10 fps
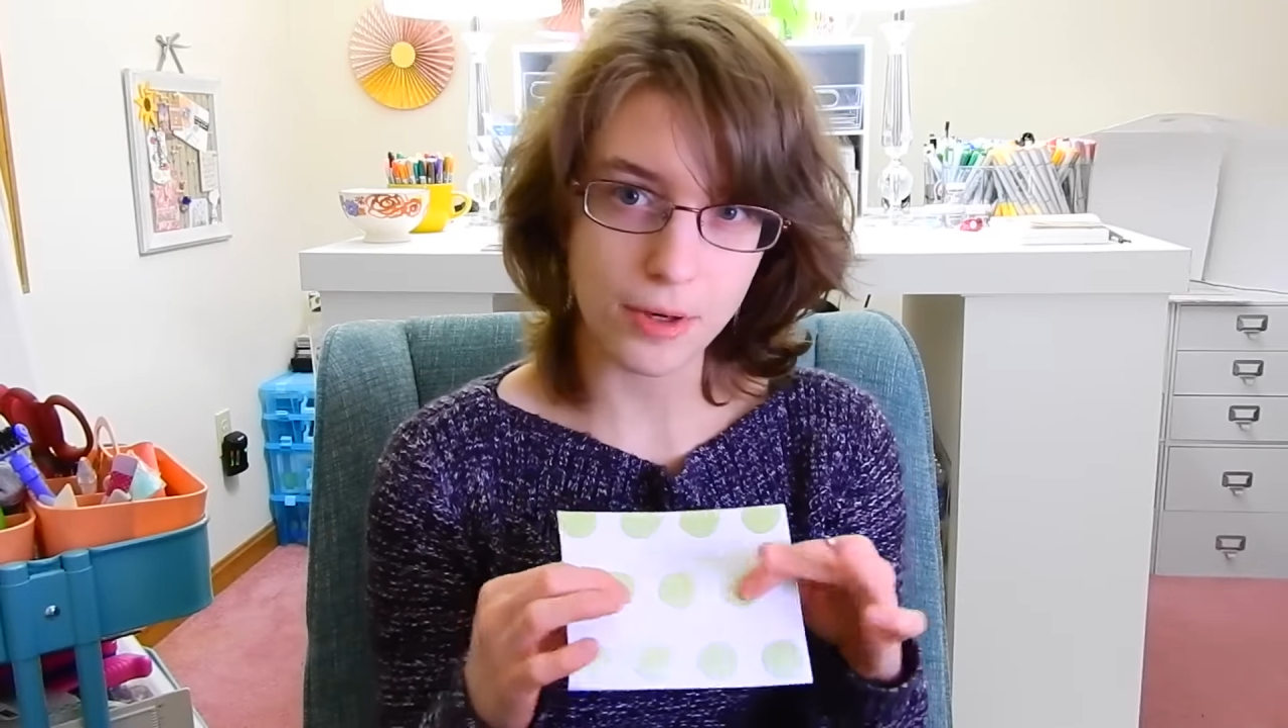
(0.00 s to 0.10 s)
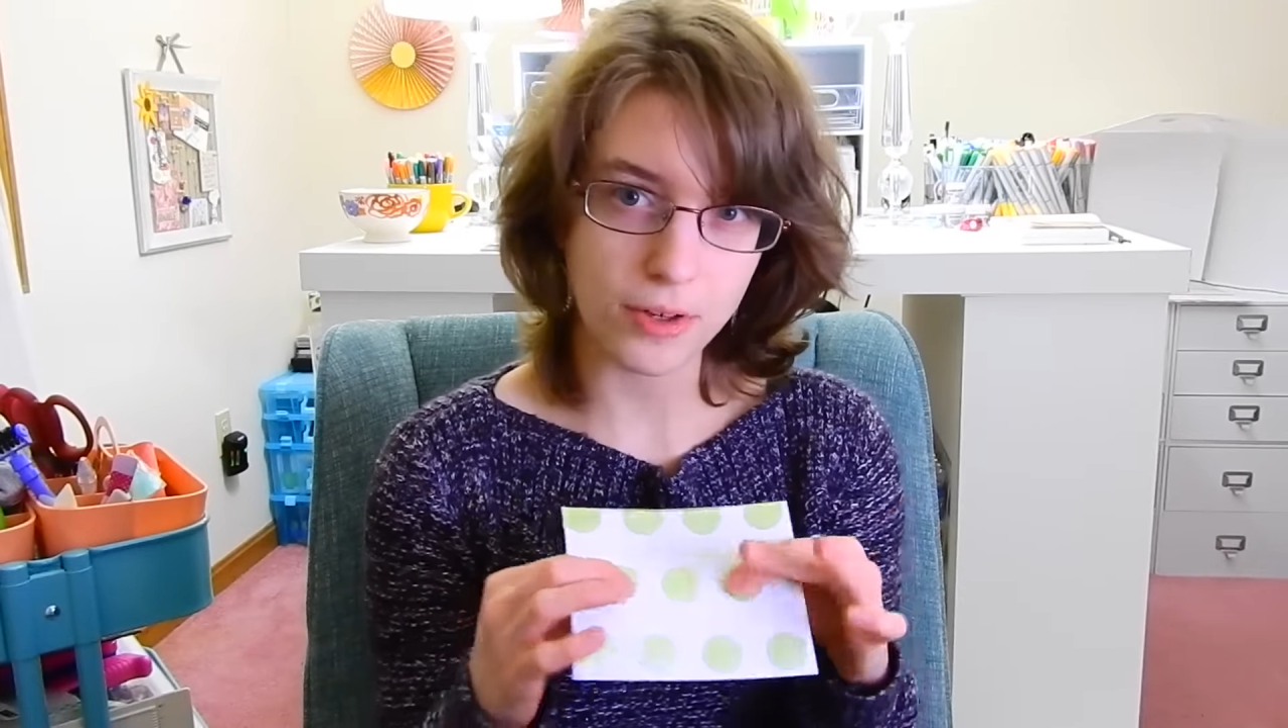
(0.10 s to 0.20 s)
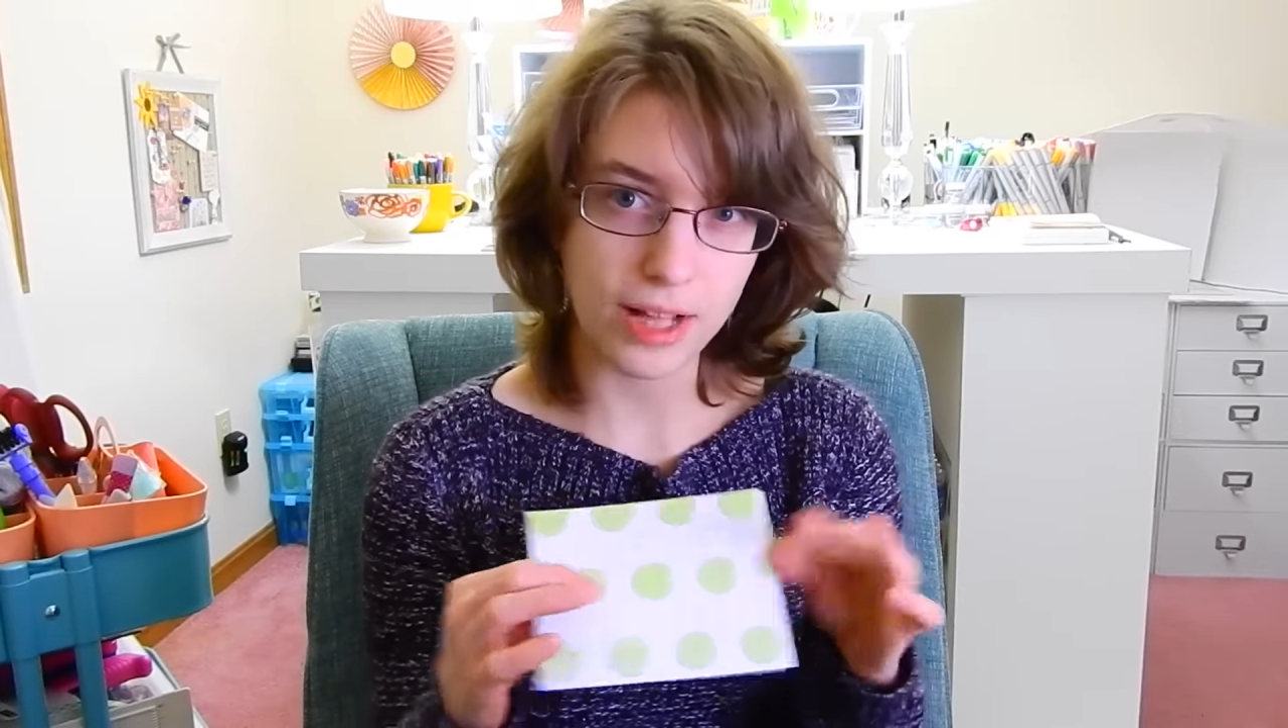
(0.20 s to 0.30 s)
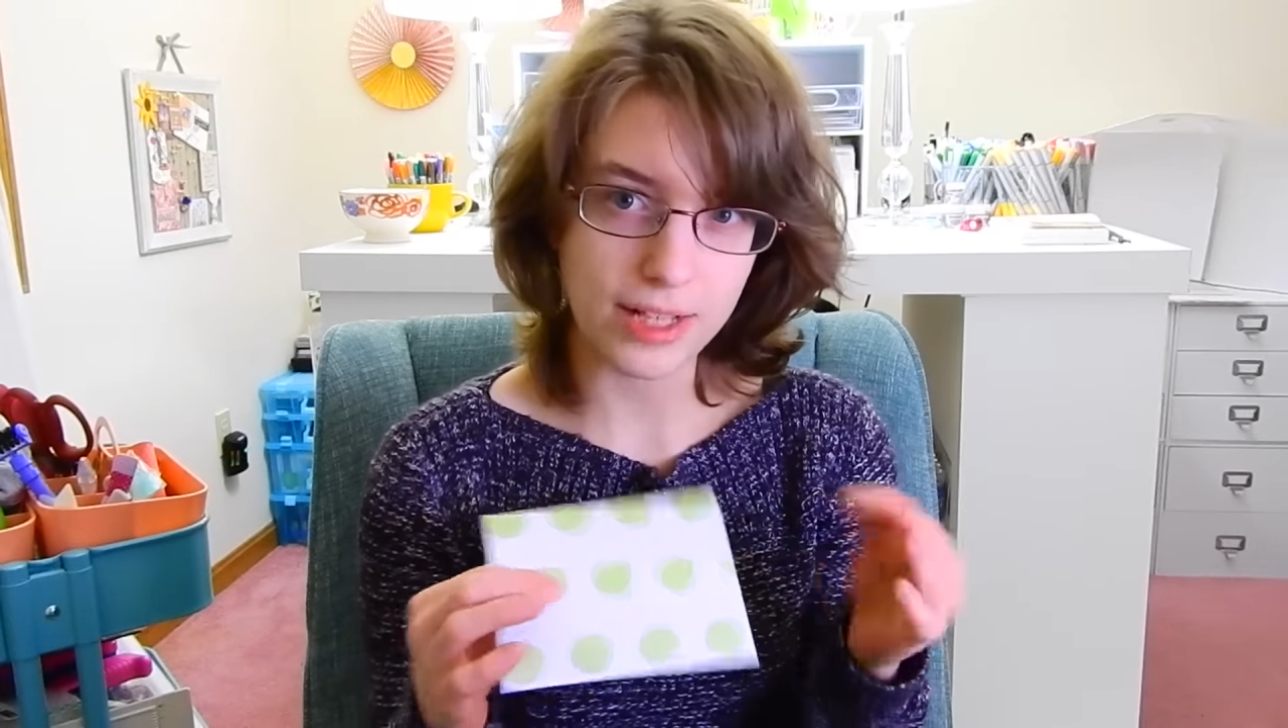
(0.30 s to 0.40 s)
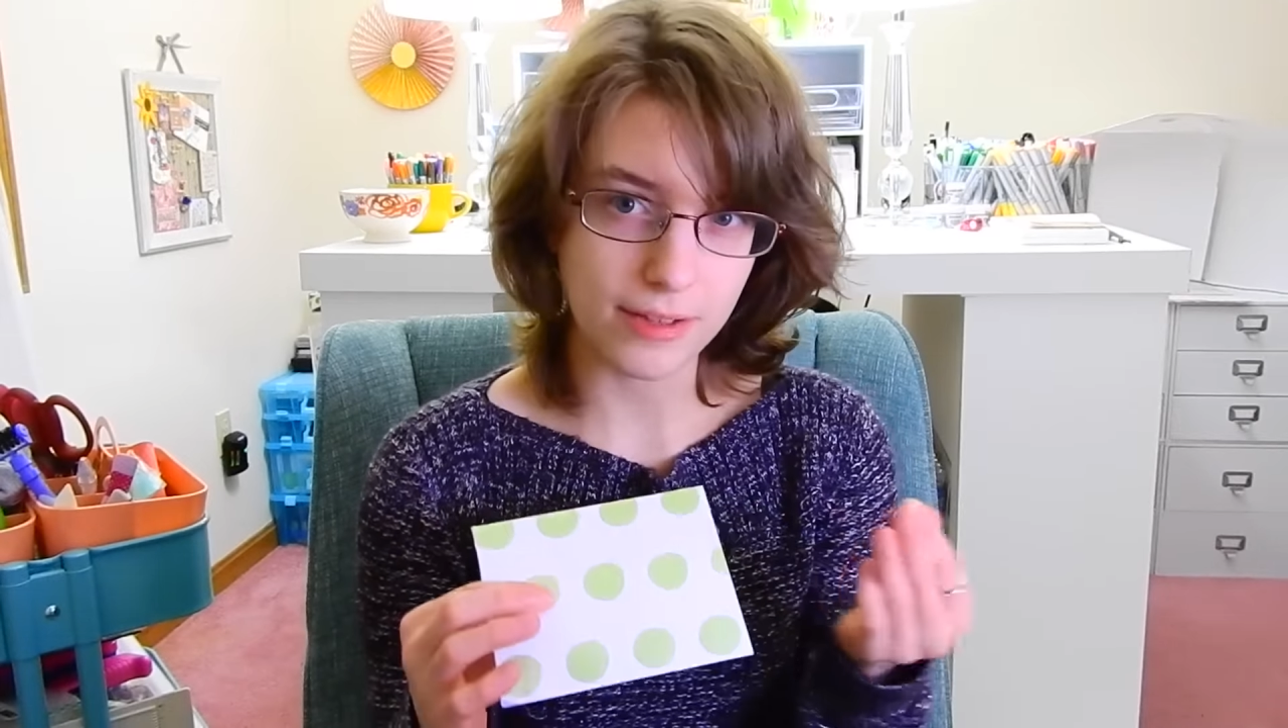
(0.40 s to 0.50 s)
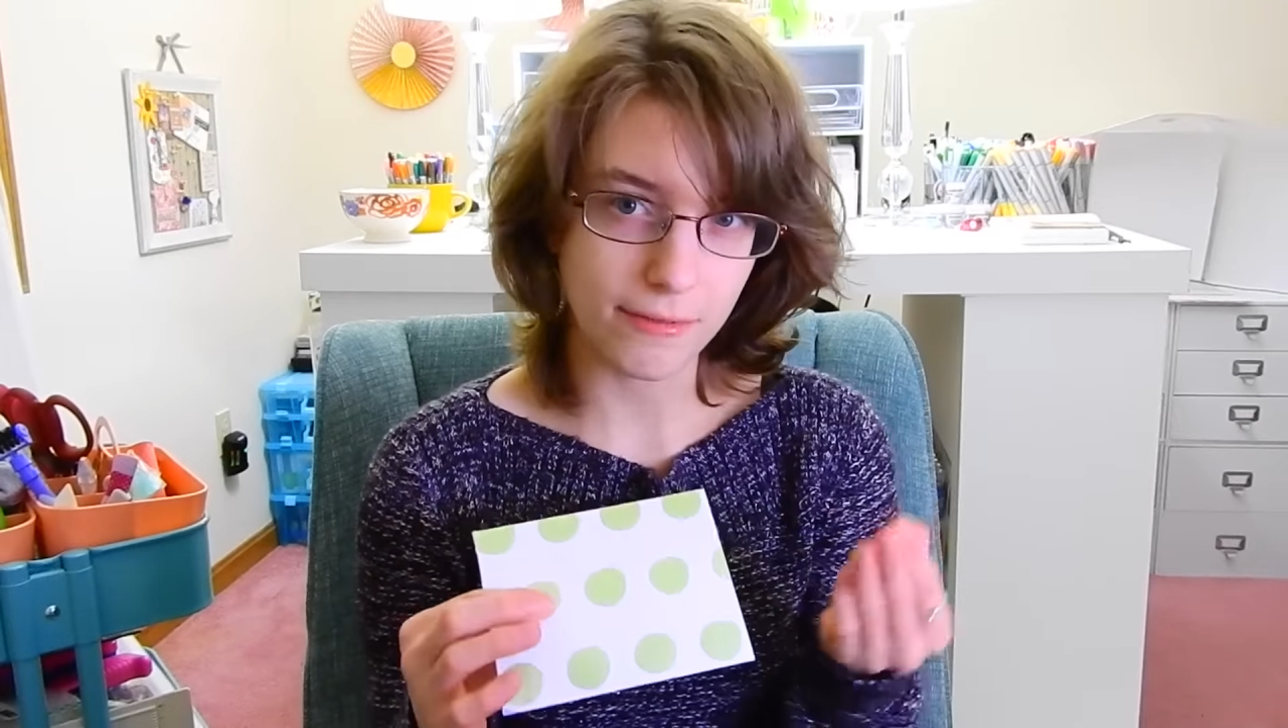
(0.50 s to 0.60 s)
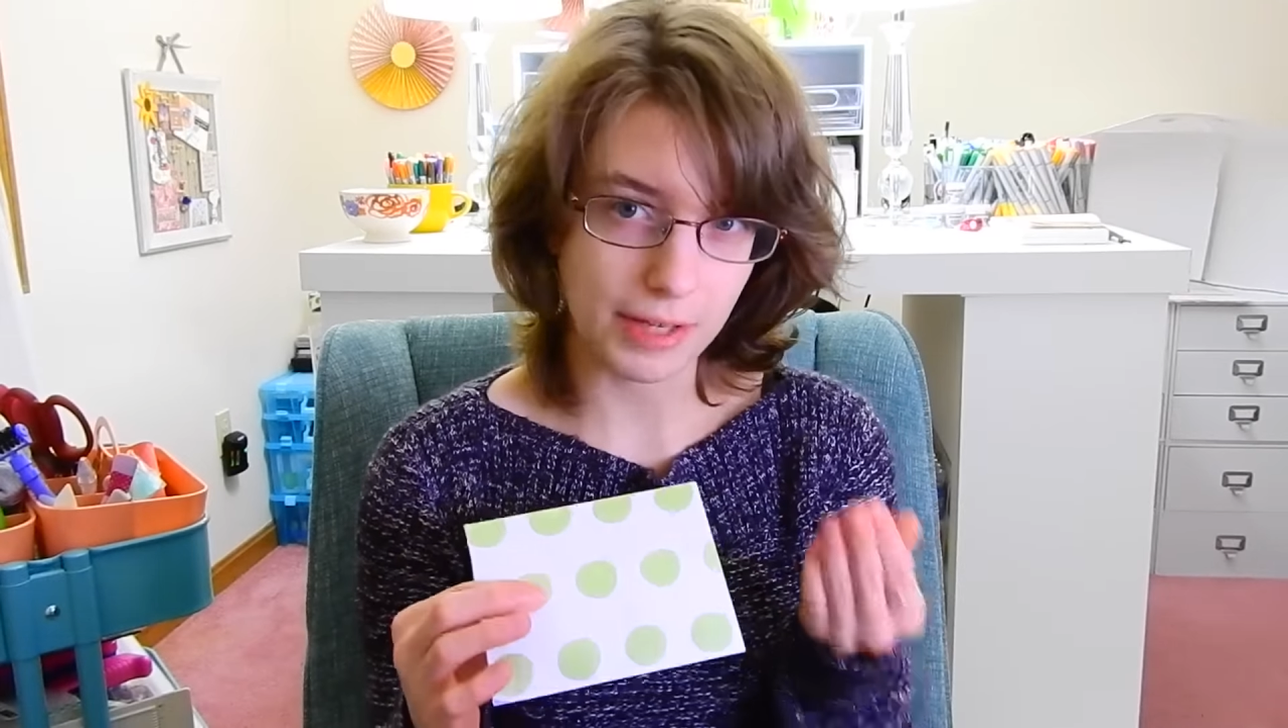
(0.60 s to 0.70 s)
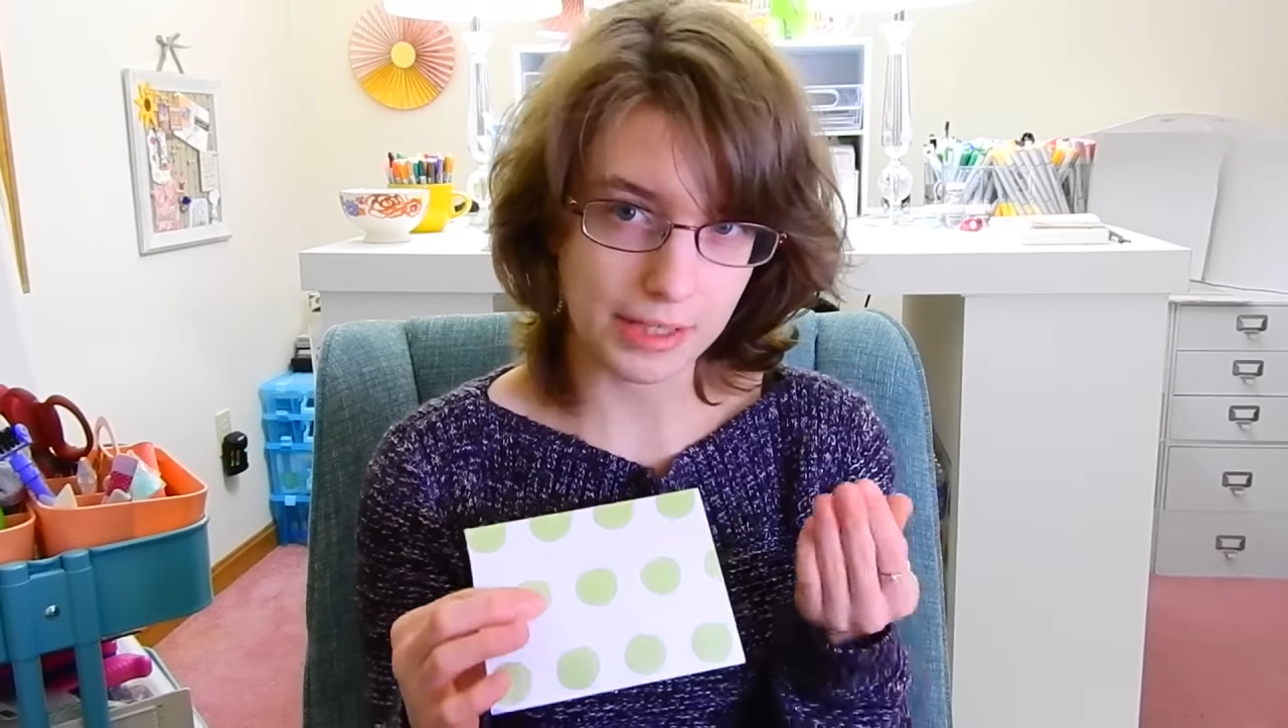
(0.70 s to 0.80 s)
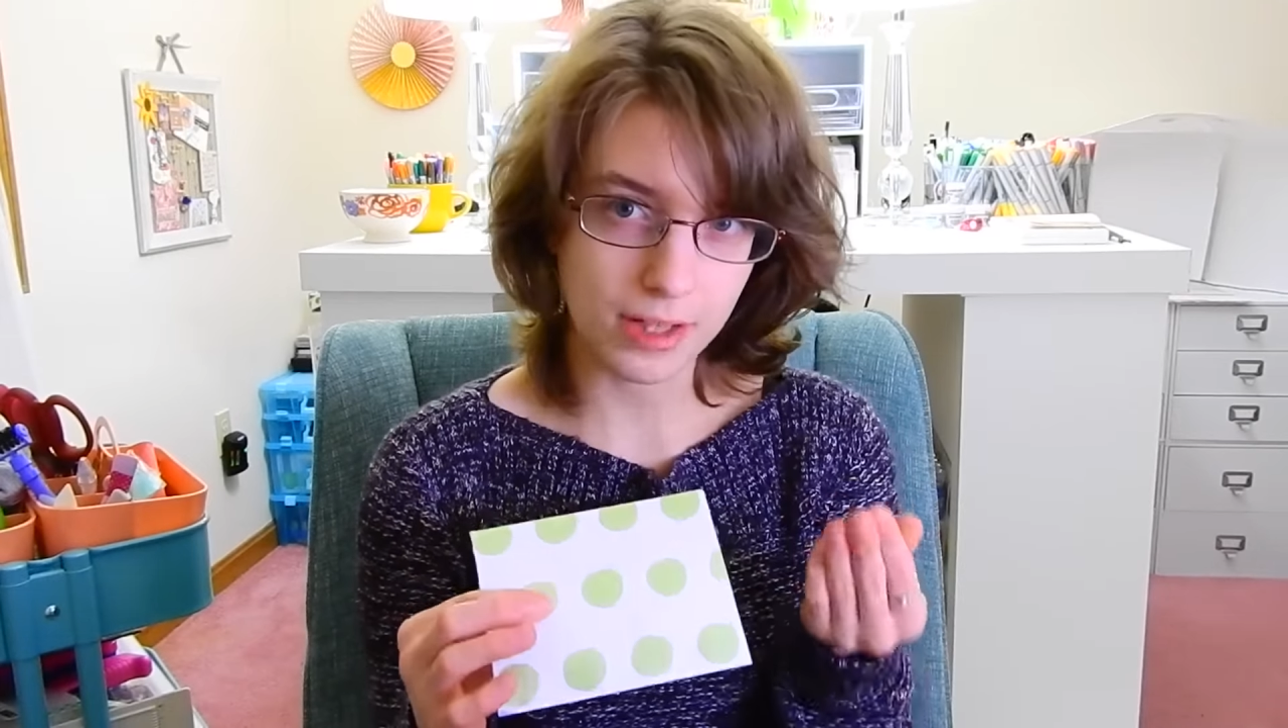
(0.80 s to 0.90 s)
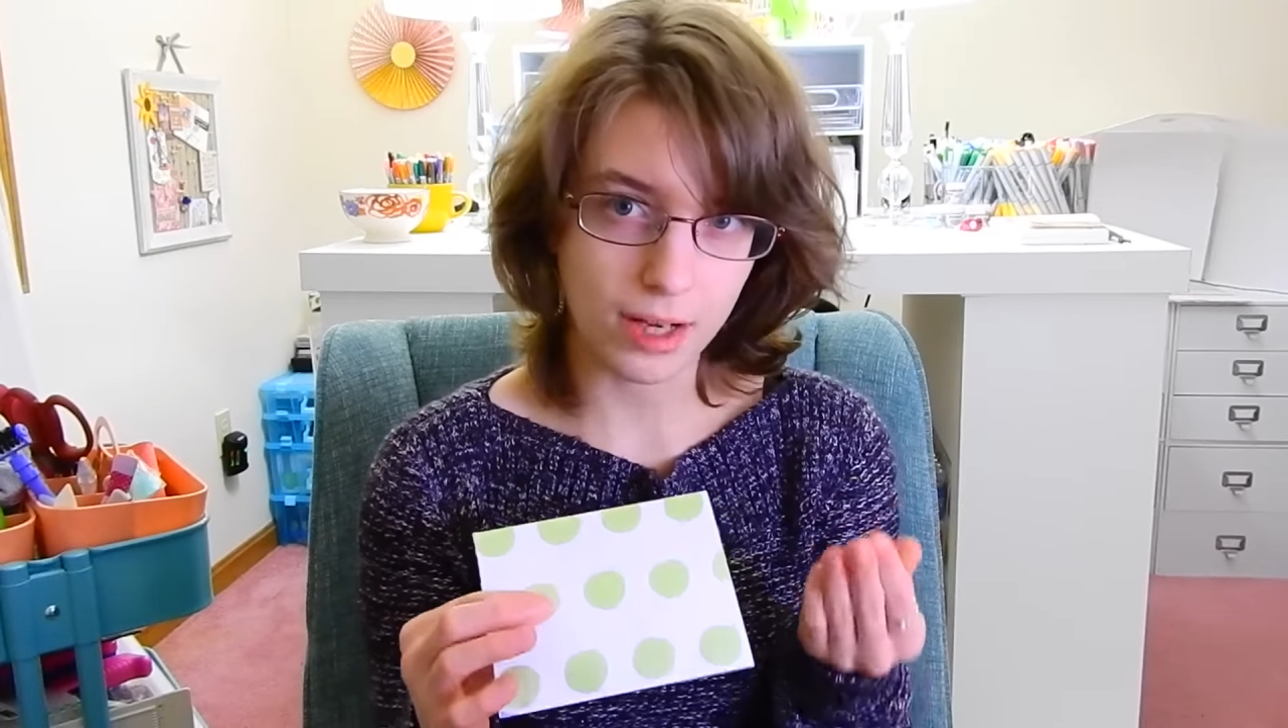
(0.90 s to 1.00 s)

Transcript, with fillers: paralyzed effect